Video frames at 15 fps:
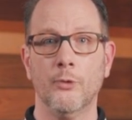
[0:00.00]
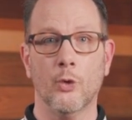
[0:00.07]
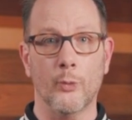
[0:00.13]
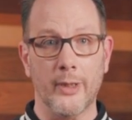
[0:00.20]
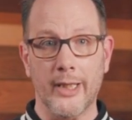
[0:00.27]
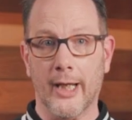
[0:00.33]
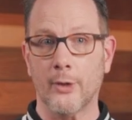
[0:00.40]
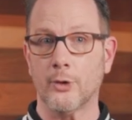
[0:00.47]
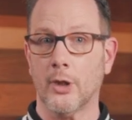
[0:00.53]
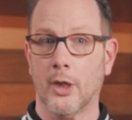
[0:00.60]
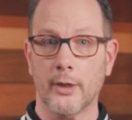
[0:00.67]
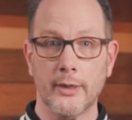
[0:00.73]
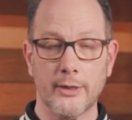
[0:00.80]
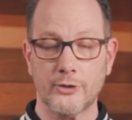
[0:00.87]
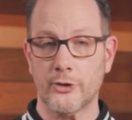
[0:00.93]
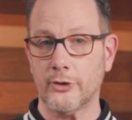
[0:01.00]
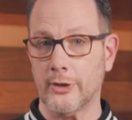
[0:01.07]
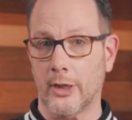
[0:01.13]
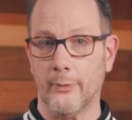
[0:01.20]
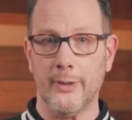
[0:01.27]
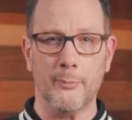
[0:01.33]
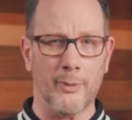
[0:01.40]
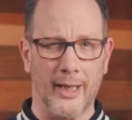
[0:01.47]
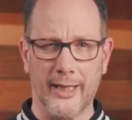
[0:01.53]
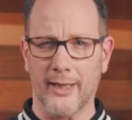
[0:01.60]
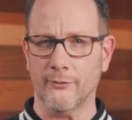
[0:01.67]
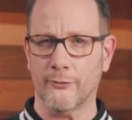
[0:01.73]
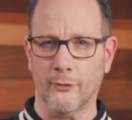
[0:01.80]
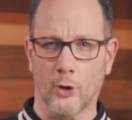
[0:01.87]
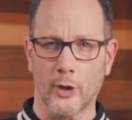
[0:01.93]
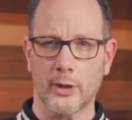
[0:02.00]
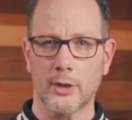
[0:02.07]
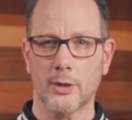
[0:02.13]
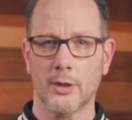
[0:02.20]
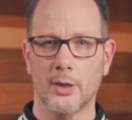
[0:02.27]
without unnecessary back and forth.